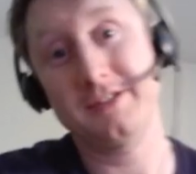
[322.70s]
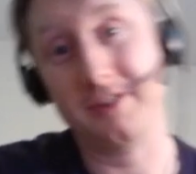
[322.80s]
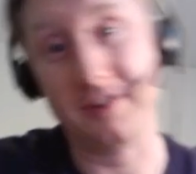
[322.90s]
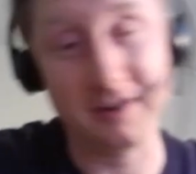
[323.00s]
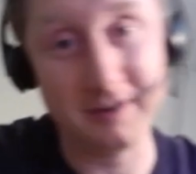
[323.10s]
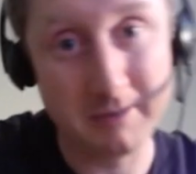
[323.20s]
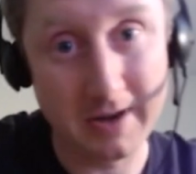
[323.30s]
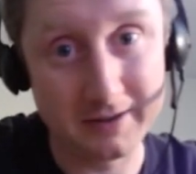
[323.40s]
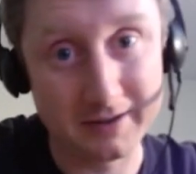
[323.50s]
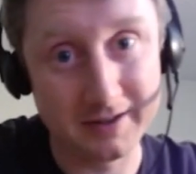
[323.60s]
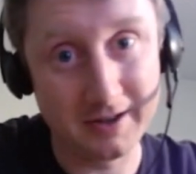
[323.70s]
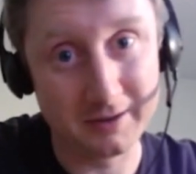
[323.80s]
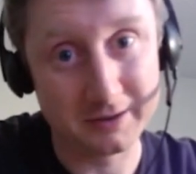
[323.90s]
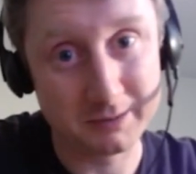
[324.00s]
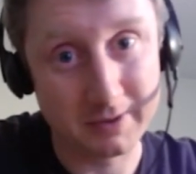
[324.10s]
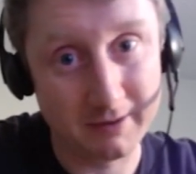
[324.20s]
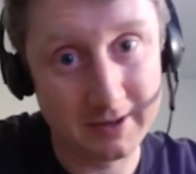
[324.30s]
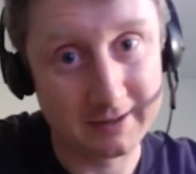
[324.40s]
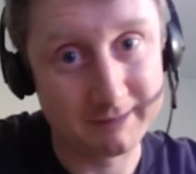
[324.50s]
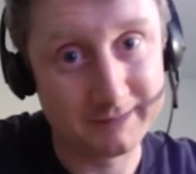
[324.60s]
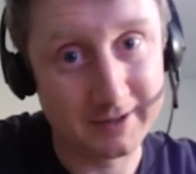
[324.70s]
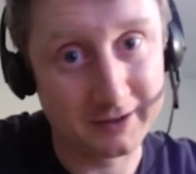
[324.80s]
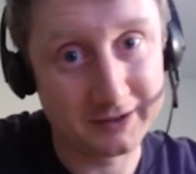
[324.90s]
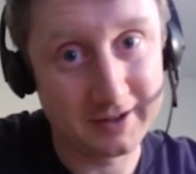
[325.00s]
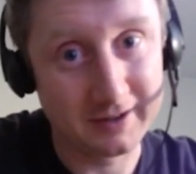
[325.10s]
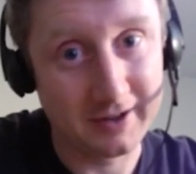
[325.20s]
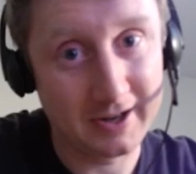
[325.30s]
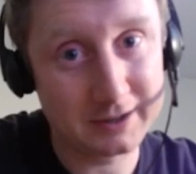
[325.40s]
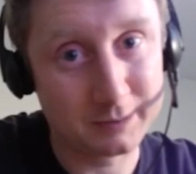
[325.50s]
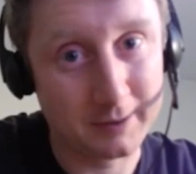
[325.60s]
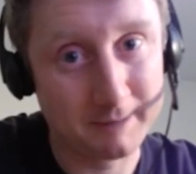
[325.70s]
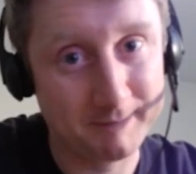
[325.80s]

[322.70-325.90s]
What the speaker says: your Path and Tarot Suite reading, and I'll see you in the next one.